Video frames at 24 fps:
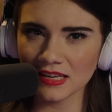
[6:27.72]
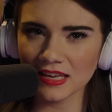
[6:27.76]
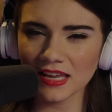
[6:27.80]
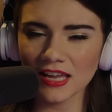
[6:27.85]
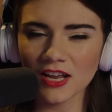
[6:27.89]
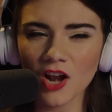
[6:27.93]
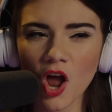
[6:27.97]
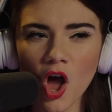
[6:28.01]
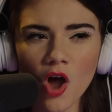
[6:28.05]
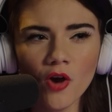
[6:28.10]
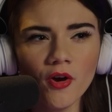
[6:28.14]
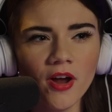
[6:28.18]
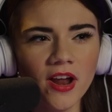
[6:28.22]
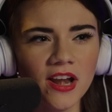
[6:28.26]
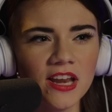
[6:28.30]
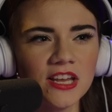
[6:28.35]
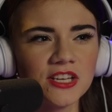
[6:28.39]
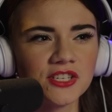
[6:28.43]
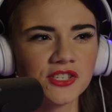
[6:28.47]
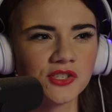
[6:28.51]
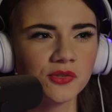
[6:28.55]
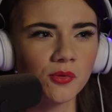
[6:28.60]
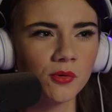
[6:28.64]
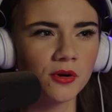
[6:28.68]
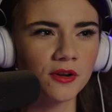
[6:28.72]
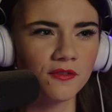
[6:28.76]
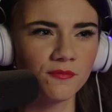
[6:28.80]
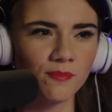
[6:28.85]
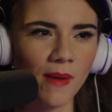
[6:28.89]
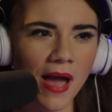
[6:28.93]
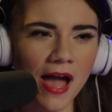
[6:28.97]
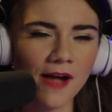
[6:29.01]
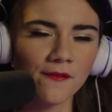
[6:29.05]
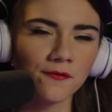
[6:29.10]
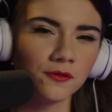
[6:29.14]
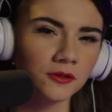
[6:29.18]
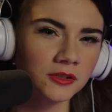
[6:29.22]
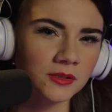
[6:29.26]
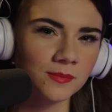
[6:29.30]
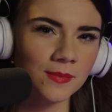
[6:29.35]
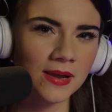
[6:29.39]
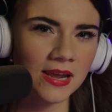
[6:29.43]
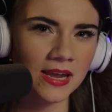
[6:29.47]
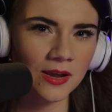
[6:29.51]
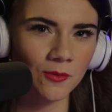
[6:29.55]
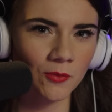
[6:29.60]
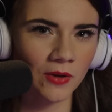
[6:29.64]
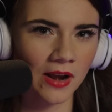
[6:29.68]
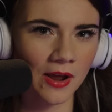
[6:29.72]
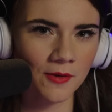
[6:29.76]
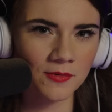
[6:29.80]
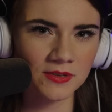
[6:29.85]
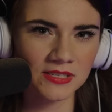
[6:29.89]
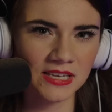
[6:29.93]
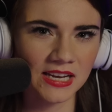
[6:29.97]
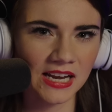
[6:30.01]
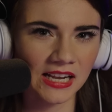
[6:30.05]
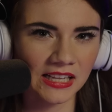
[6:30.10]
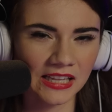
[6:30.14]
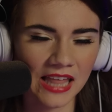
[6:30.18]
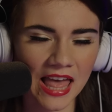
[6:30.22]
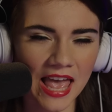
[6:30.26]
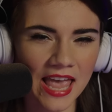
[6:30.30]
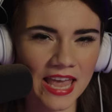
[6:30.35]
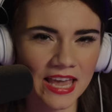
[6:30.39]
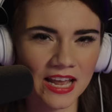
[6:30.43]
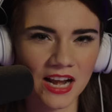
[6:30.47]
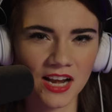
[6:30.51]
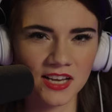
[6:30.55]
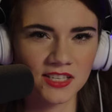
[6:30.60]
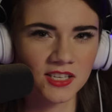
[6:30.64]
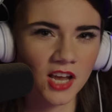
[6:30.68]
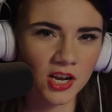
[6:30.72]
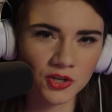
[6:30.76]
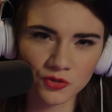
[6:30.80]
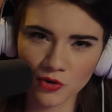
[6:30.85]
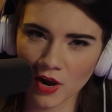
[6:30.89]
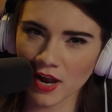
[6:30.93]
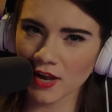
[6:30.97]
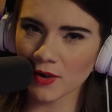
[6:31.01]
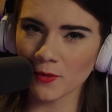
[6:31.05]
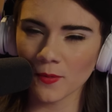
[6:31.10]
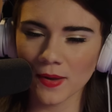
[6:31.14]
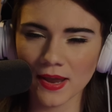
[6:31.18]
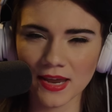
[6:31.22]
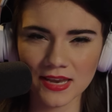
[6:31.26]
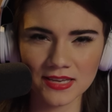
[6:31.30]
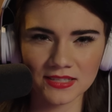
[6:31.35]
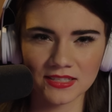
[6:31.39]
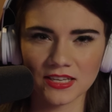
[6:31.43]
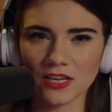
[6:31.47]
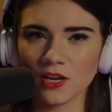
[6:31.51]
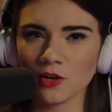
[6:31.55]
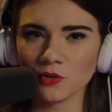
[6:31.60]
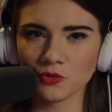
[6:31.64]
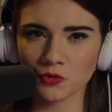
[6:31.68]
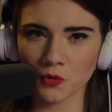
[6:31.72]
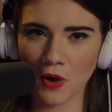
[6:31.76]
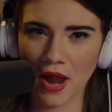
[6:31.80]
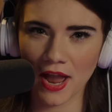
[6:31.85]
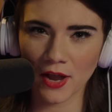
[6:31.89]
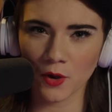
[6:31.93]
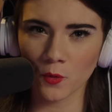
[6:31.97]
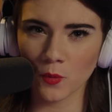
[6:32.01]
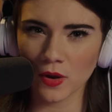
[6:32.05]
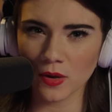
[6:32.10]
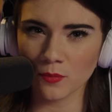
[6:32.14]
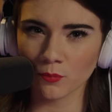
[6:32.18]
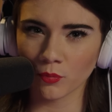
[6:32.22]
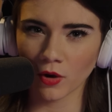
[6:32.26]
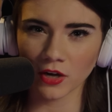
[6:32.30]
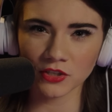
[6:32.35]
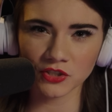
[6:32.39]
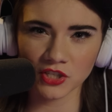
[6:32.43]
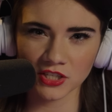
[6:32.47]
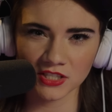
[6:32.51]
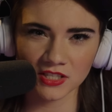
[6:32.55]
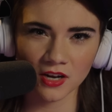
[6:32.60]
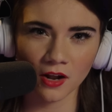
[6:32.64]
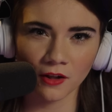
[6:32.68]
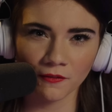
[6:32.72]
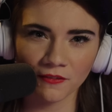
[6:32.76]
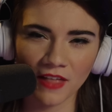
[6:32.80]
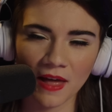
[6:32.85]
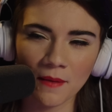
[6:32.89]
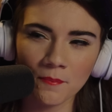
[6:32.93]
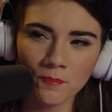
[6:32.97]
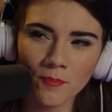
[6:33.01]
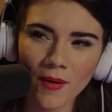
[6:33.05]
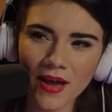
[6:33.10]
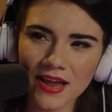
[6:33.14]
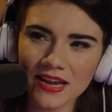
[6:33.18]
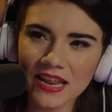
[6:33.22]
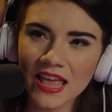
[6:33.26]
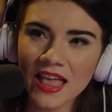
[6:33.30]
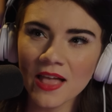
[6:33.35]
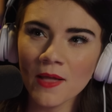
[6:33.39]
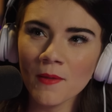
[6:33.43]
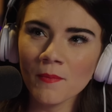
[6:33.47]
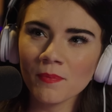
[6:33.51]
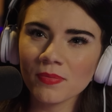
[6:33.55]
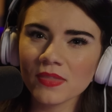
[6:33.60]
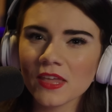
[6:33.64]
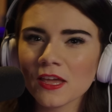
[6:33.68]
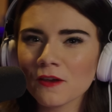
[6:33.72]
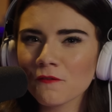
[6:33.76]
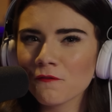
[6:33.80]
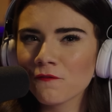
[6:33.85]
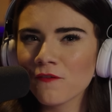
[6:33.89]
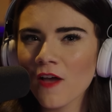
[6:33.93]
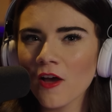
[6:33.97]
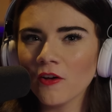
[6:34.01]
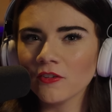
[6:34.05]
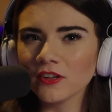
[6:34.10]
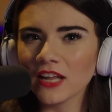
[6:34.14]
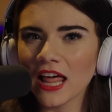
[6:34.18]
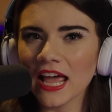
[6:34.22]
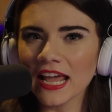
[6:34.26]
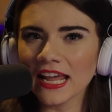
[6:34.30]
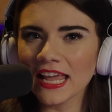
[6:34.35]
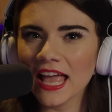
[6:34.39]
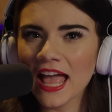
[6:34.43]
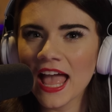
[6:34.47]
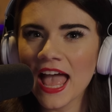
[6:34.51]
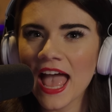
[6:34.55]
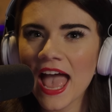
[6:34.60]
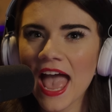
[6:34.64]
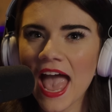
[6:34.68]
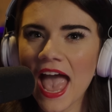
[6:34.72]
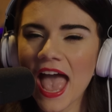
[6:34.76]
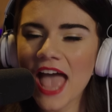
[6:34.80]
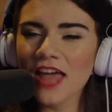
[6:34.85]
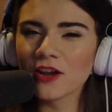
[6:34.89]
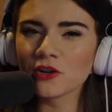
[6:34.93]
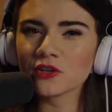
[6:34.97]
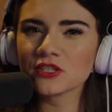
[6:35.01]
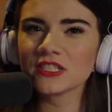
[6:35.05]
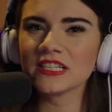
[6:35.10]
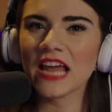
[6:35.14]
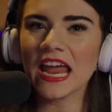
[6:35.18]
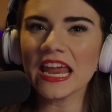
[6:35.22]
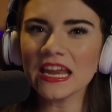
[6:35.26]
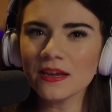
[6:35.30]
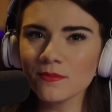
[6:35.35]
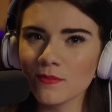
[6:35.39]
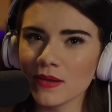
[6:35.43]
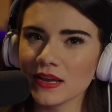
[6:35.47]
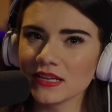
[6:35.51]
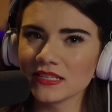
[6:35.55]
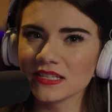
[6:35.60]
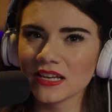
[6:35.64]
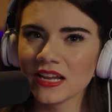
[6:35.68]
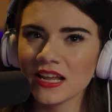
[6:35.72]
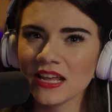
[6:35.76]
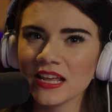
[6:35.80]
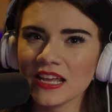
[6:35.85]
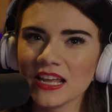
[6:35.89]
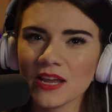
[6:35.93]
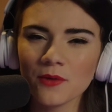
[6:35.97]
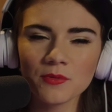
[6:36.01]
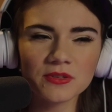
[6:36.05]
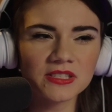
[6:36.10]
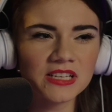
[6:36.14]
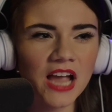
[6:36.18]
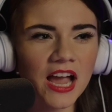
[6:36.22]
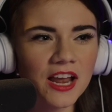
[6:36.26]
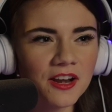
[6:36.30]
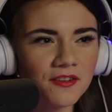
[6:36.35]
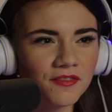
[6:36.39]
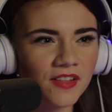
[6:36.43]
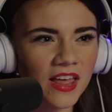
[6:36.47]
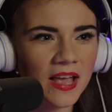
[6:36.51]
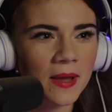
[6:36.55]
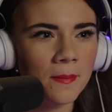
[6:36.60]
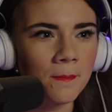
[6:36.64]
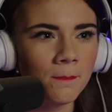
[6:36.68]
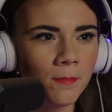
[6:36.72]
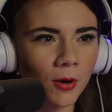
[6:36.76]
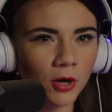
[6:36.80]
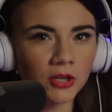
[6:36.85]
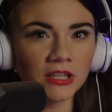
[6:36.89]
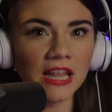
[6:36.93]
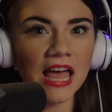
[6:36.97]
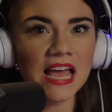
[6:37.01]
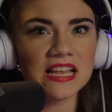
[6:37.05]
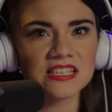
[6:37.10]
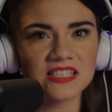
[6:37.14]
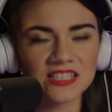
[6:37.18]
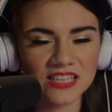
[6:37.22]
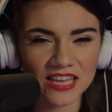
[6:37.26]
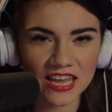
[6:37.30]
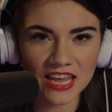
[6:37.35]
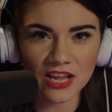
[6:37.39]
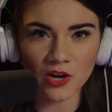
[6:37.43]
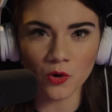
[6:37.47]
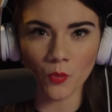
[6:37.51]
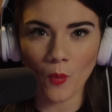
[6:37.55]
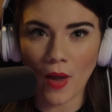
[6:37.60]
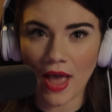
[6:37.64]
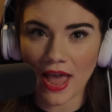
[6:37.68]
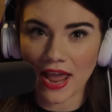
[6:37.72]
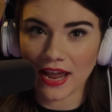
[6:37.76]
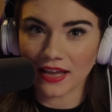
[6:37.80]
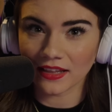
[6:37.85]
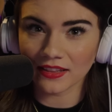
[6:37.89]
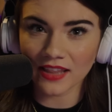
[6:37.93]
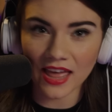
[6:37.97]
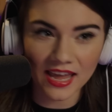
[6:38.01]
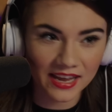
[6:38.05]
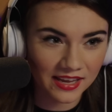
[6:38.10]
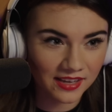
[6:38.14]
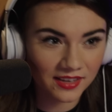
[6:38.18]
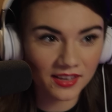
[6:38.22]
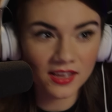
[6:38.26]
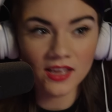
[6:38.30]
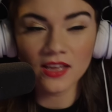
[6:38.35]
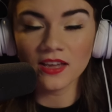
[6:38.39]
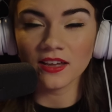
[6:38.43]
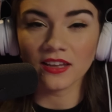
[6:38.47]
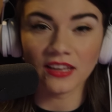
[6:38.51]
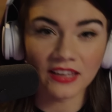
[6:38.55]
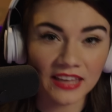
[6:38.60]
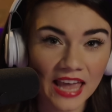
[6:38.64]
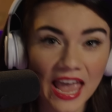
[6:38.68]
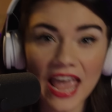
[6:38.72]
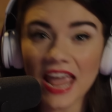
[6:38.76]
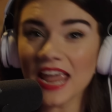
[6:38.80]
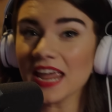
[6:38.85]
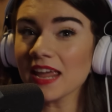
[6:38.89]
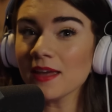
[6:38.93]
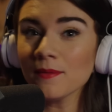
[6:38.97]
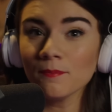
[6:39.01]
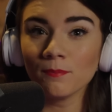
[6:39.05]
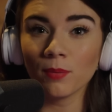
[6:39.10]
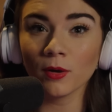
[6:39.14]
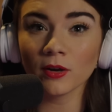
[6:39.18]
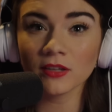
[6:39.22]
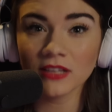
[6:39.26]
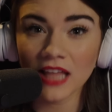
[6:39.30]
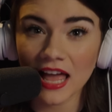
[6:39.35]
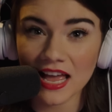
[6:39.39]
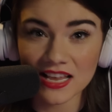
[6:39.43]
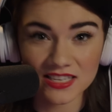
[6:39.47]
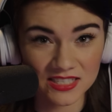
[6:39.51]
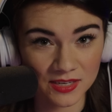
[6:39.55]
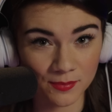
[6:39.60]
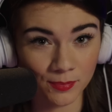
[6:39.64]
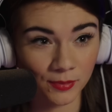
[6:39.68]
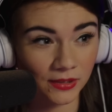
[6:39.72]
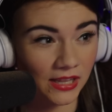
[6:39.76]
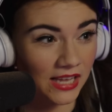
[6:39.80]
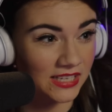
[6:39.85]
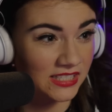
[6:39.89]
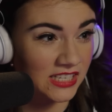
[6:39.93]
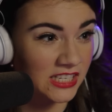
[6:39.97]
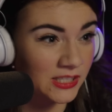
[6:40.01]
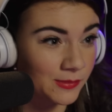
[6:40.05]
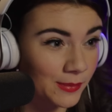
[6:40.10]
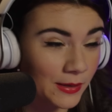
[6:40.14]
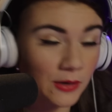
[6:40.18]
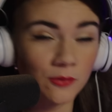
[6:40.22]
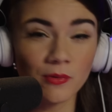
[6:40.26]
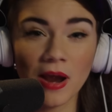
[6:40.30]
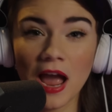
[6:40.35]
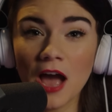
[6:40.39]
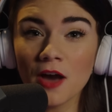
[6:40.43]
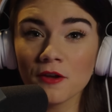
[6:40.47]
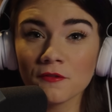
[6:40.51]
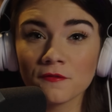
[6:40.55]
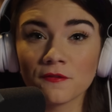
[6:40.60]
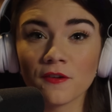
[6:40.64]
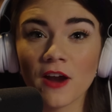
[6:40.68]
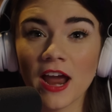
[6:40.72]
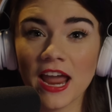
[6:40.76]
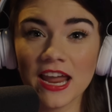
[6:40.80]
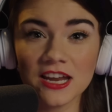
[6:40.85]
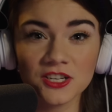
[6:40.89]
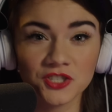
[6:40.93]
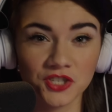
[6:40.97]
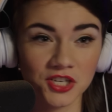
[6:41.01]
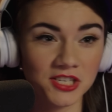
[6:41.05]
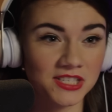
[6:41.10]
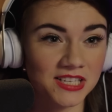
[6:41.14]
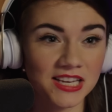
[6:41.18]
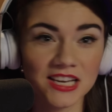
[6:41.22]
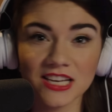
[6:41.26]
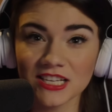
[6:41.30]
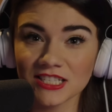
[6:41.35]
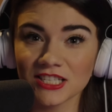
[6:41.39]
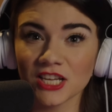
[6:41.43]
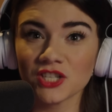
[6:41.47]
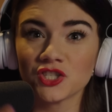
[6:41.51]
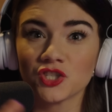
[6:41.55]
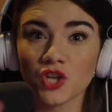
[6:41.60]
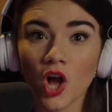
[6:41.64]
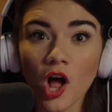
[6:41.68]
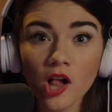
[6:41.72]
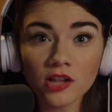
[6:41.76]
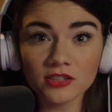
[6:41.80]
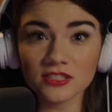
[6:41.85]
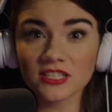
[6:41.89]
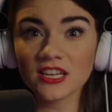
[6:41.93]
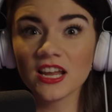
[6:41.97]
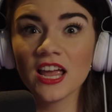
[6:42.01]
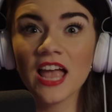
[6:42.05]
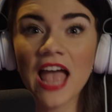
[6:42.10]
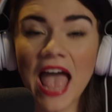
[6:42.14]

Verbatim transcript: it already sort of baffled me when I was in LA and I saw drag queens and, you know, drag queen brunches and all of that, but it felt like entertainment. It was kind of like burlesque in a way, like gay burlesque. Burlesque has been around for ages, it is adult